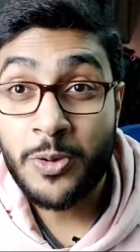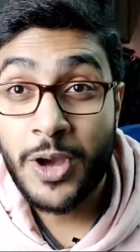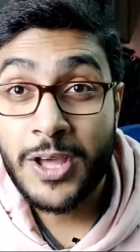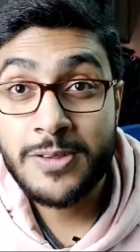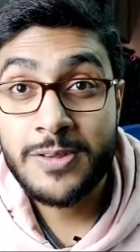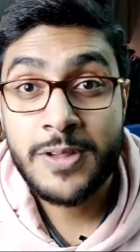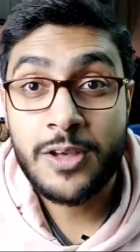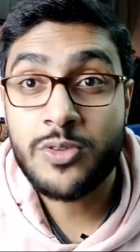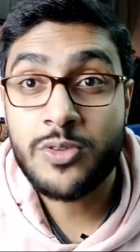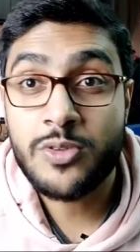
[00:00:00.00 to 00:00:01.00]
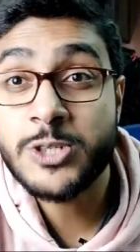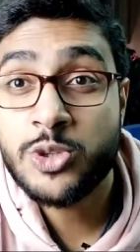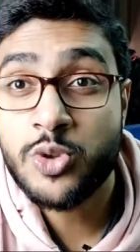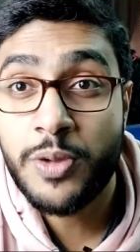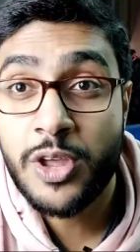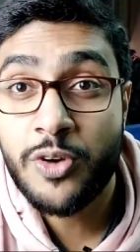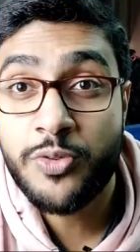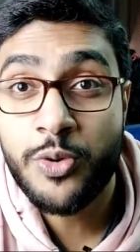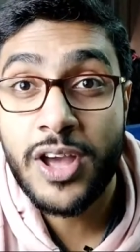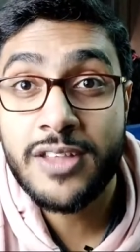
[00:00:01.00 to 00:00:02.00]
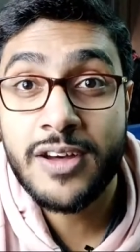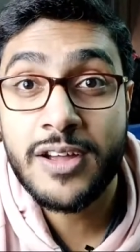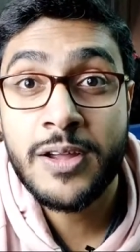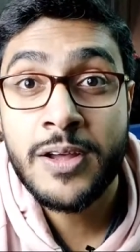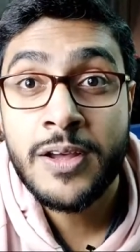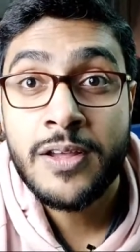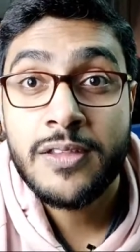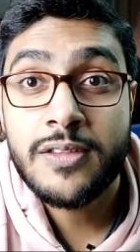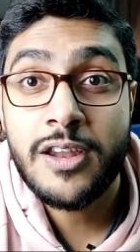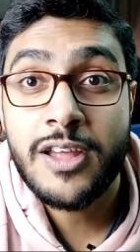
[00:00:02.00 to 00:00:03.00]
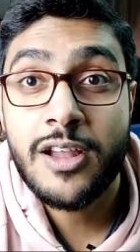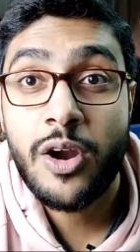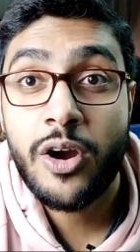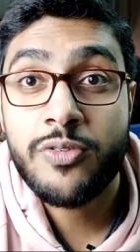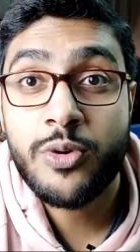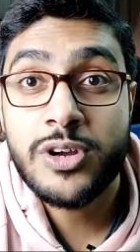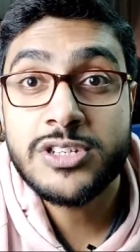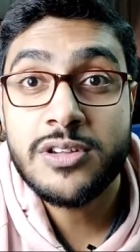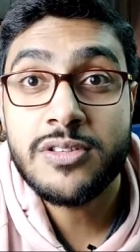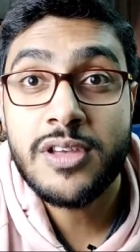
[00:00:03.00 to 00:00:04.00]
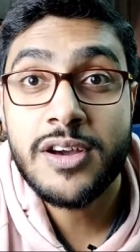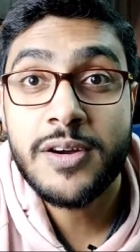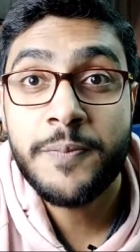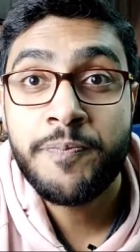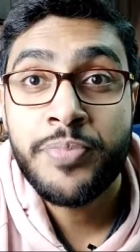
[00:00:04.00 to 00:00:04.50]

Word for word: Thank you guys. Thank you so much. So many of you guys are sending a lot of questions here.